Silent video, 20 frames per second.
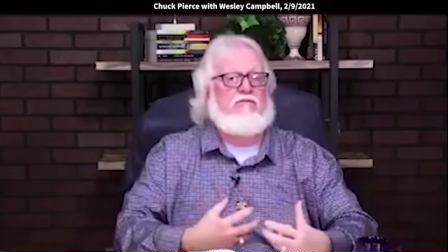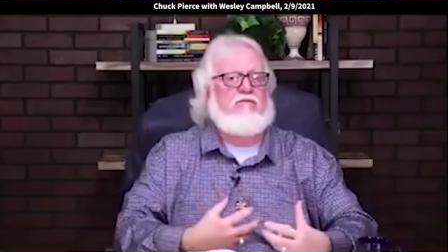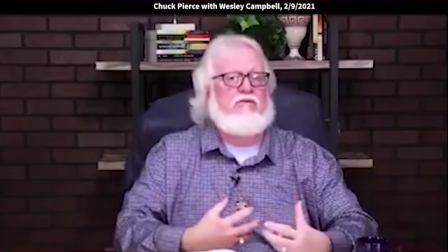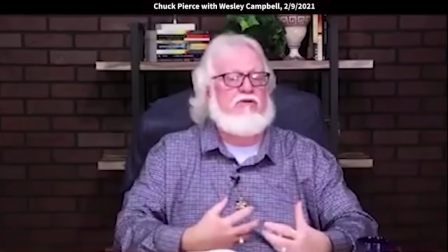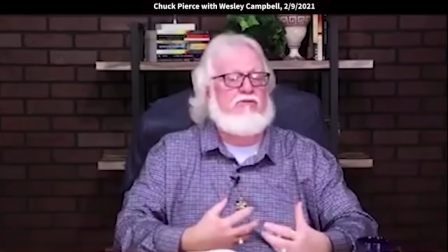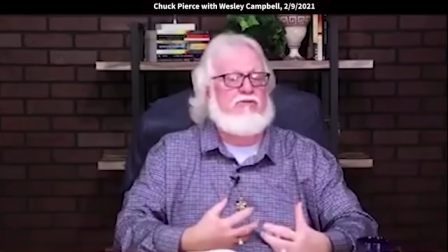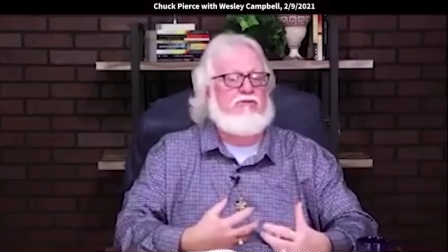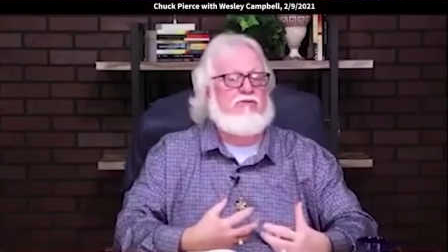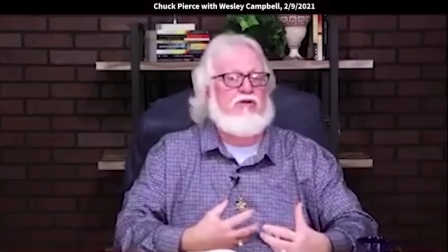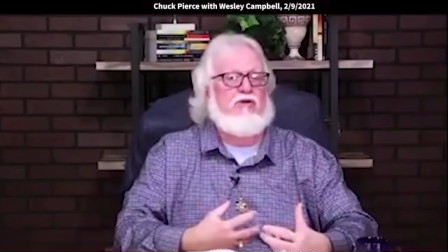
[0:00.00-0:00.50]
the
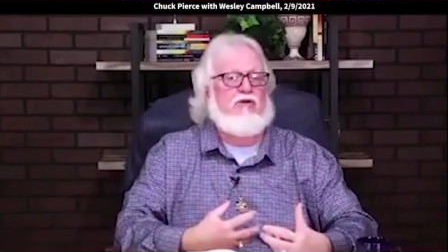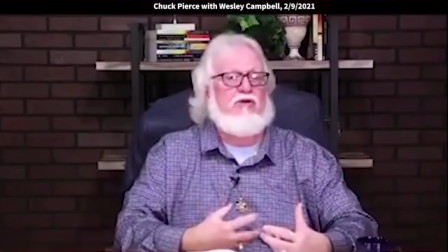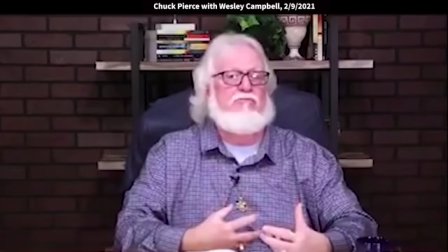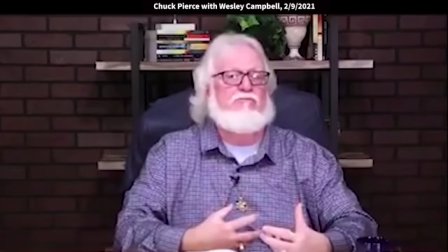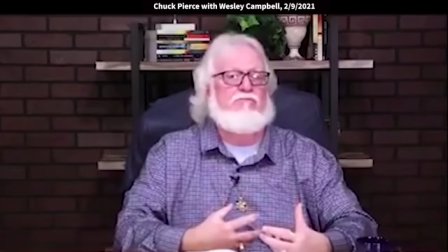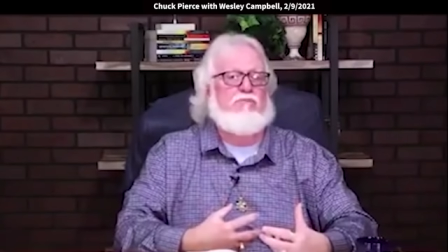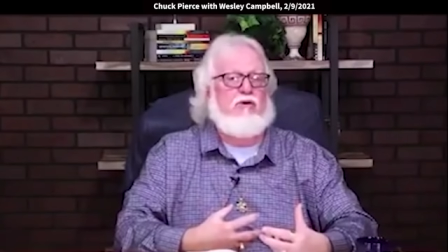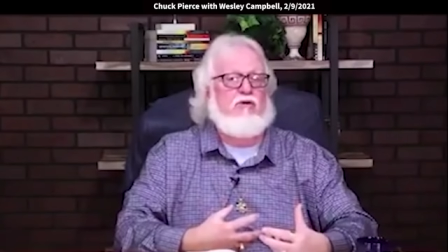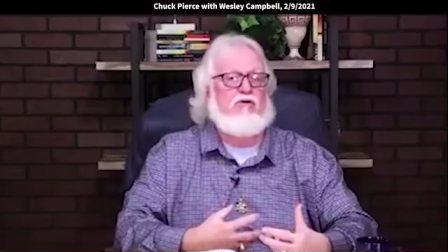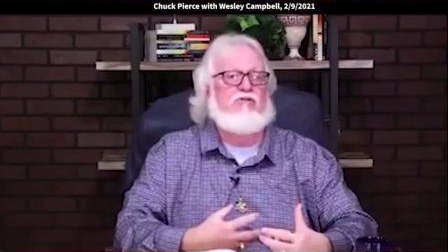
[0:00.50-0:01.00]
third
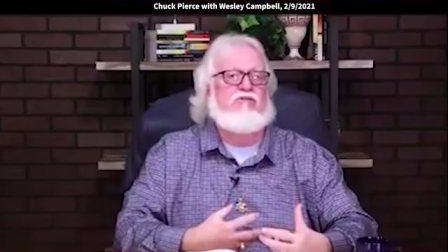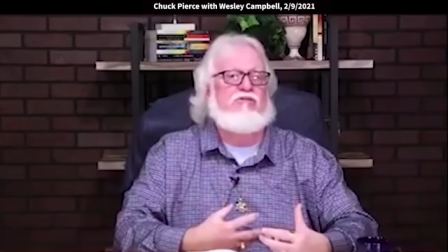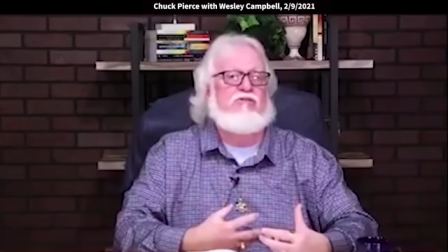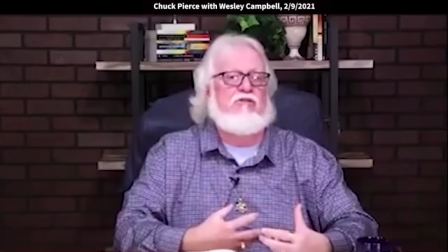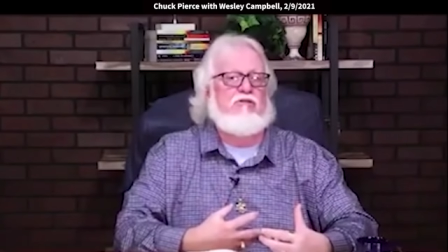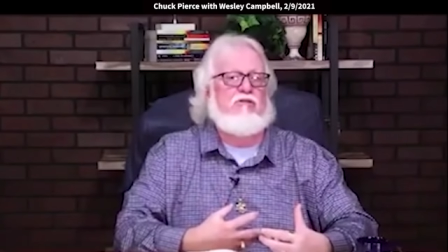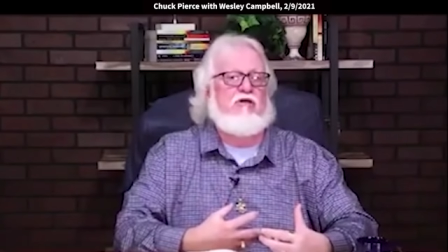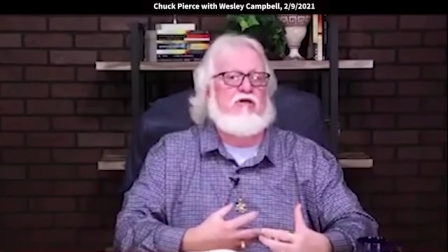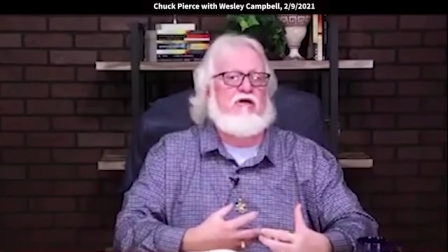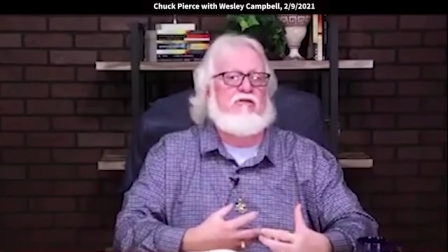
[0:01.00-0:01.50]

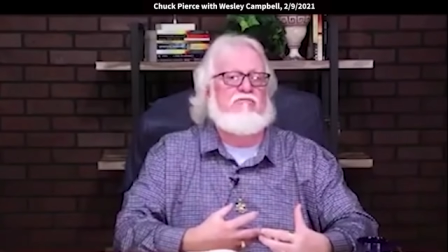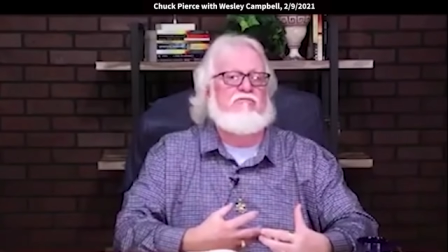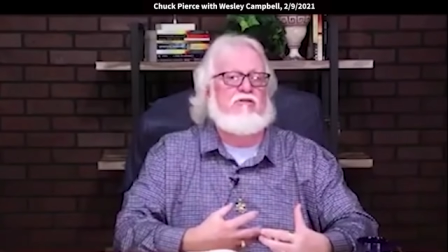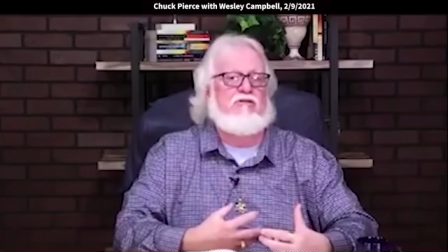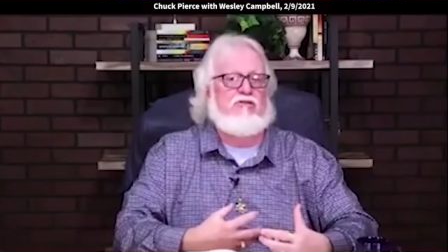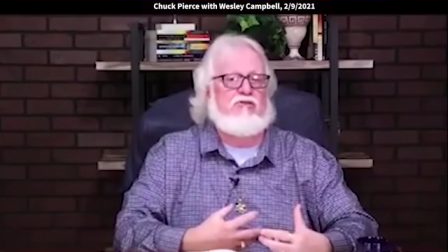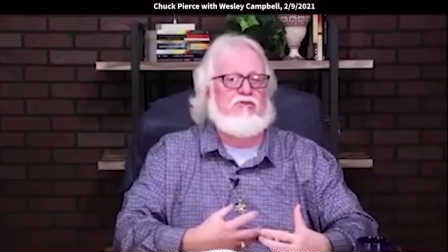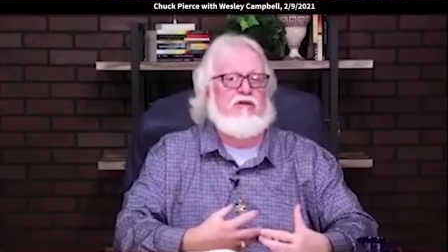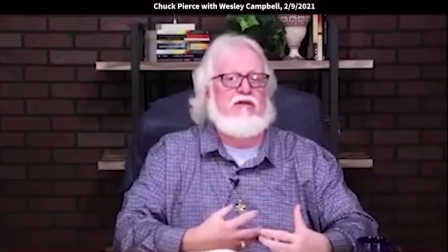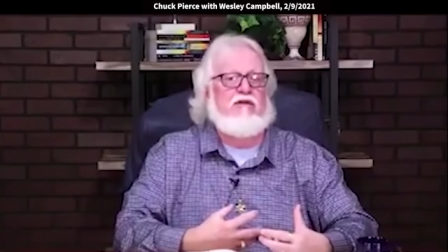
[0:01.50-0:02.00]
person of the
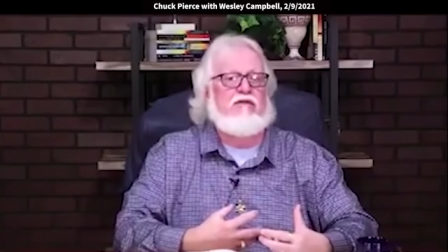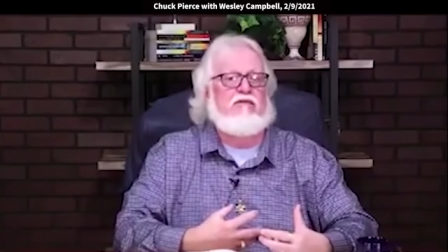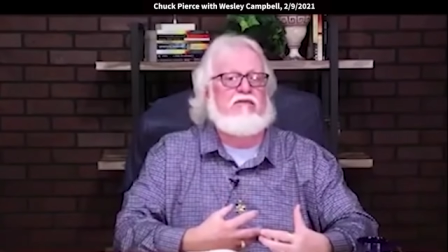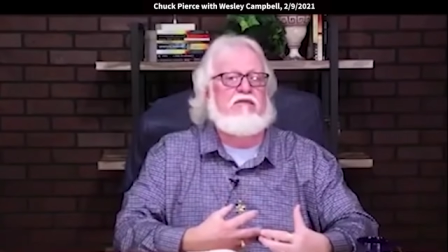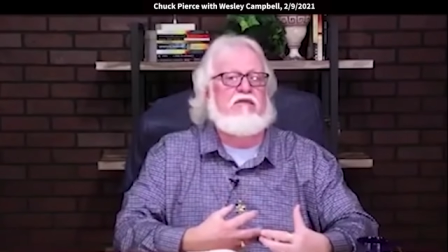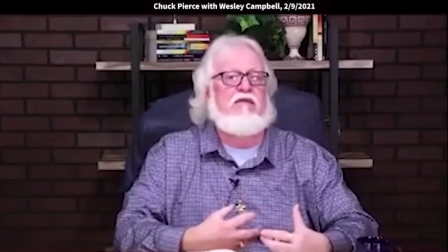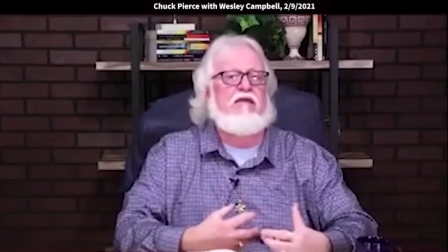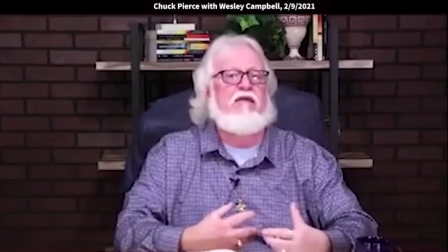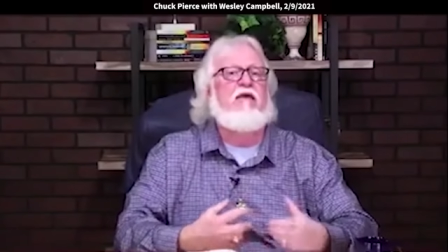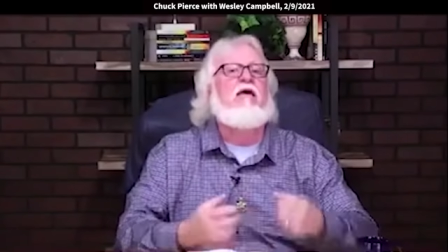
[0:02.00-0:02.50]

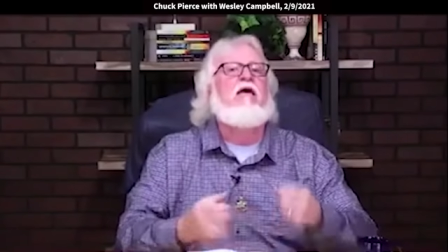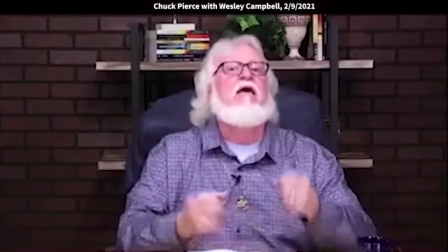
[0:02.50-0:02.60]
Trinity,